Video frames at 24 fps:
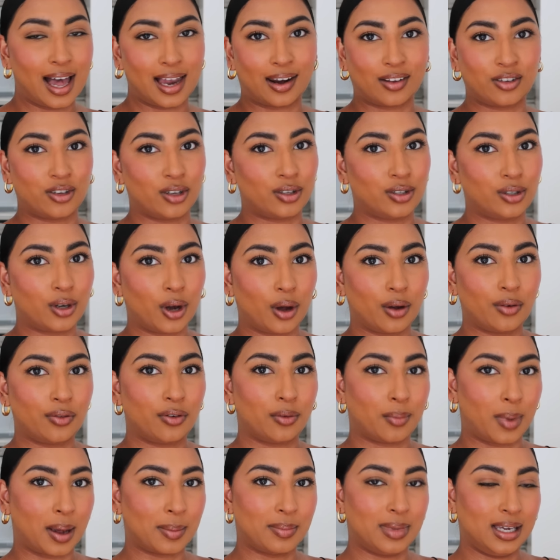and I just go for
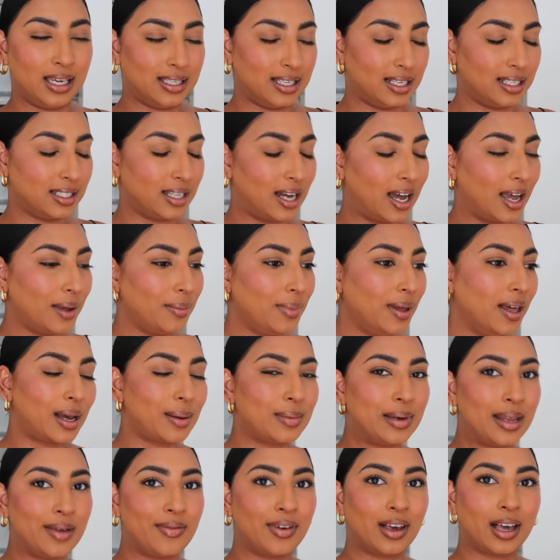my meeting time. But
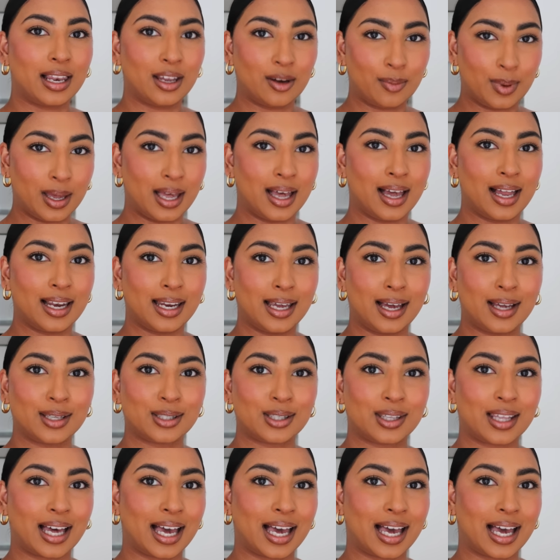I'm leaving a little bit earlier so